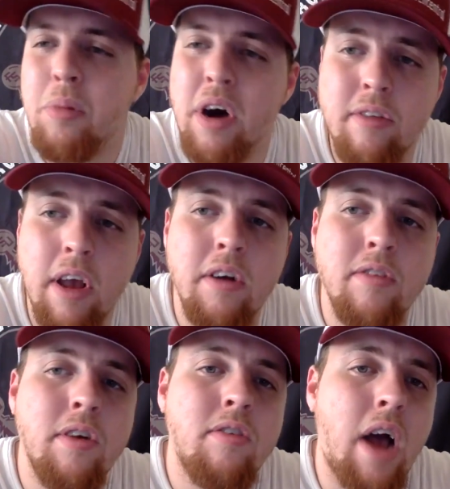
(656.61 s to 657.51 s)
Bless
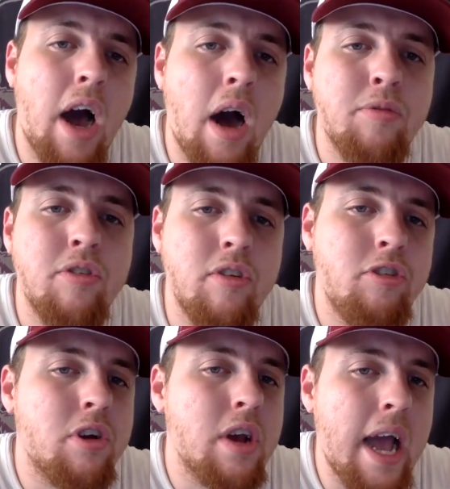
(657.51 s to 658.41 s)
Harris, he's an option
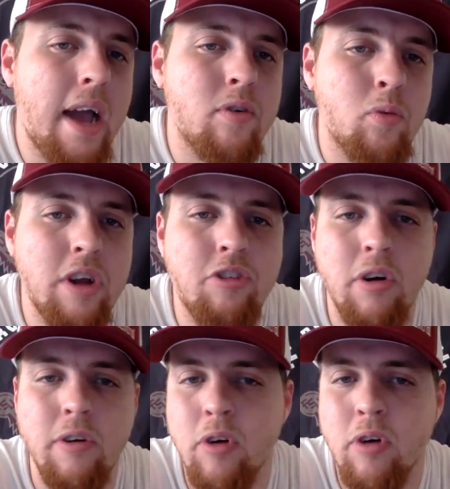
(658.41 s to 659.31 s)
that you can have at
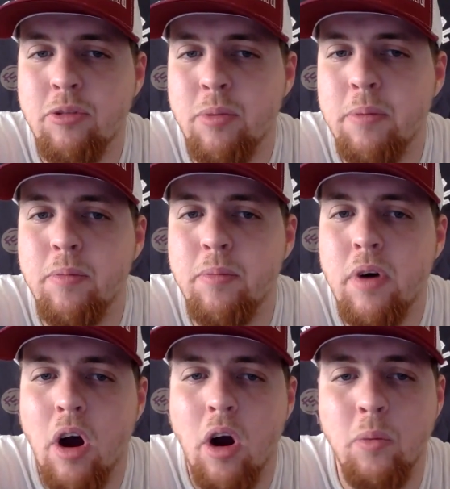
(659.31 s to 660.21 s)
redshirt freshman
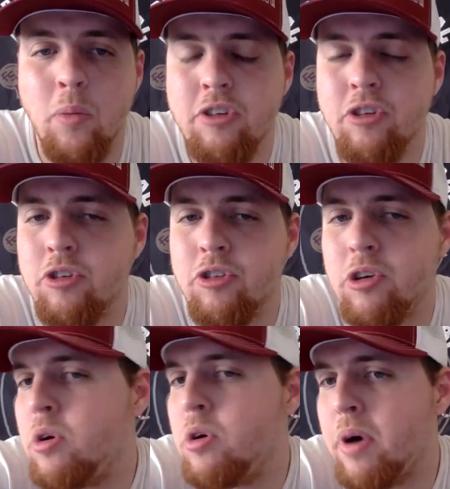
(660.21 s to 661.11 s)
or redshirt
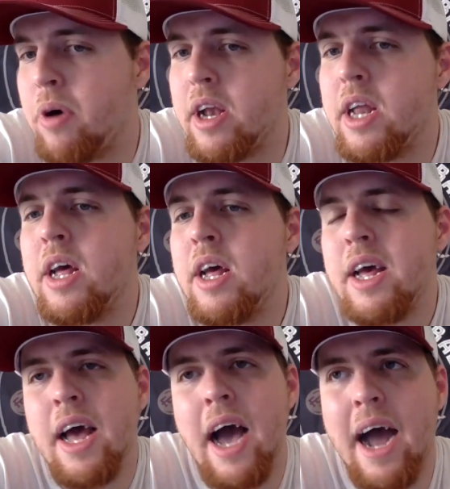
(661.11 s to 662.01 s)
junior, but
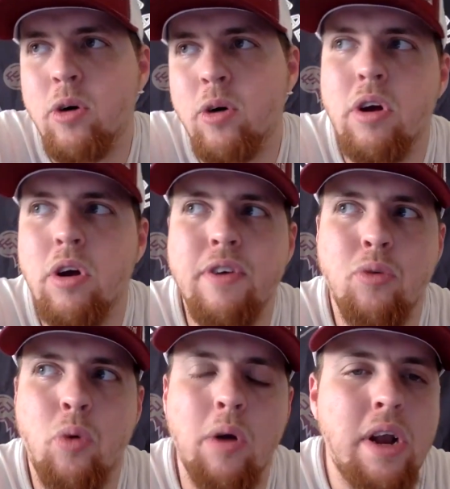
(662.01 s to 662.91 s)
I don't know if he's
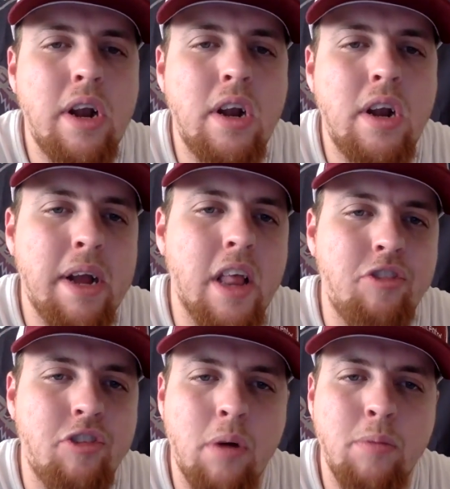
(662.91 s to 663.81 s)
quite ready to make
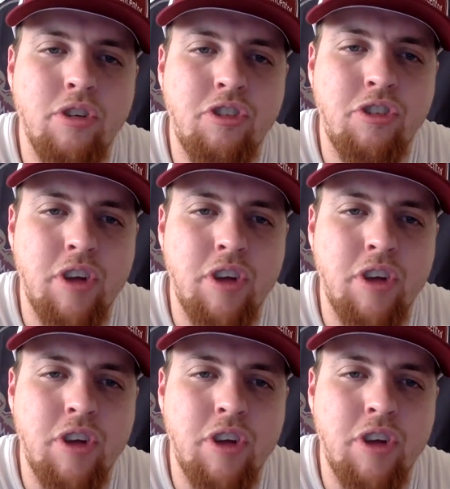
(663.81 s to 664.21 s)
that jump just